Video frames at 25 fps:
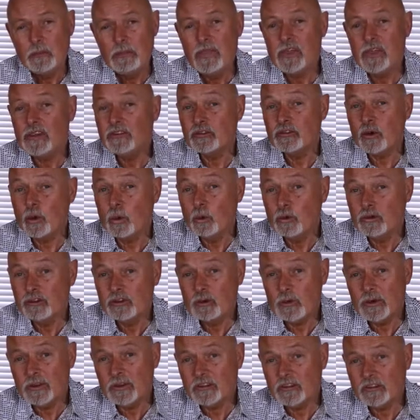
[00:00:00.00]
But this
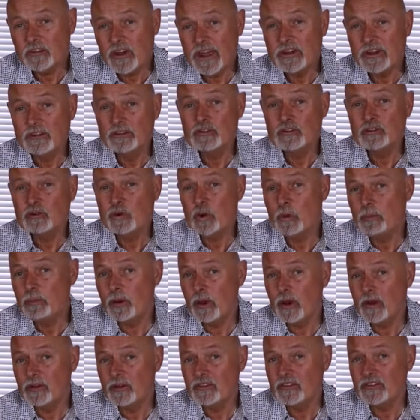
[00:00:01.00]
also extends to a
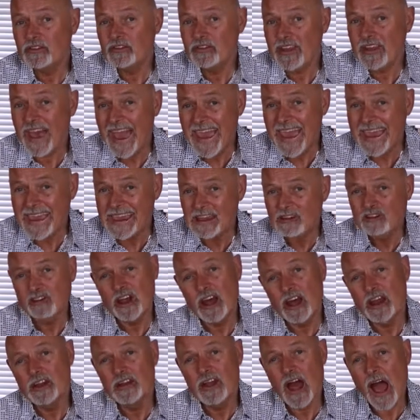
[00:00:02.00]
person's
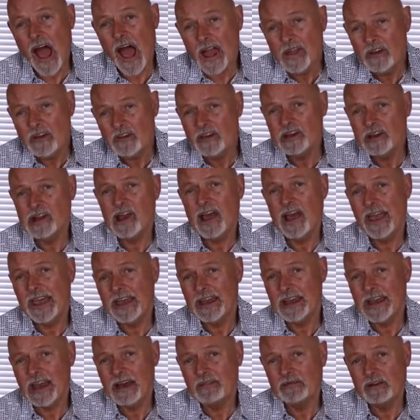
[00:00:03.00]
age and
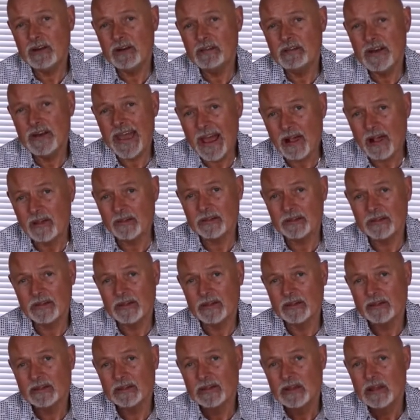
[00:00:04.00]
underlying level of
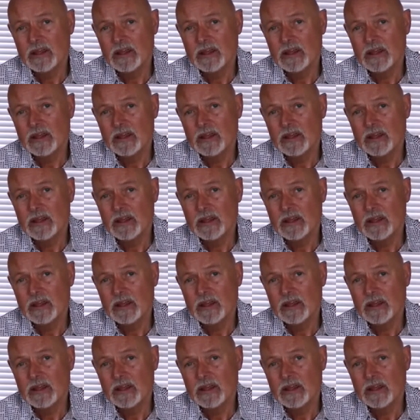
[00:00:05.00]
health.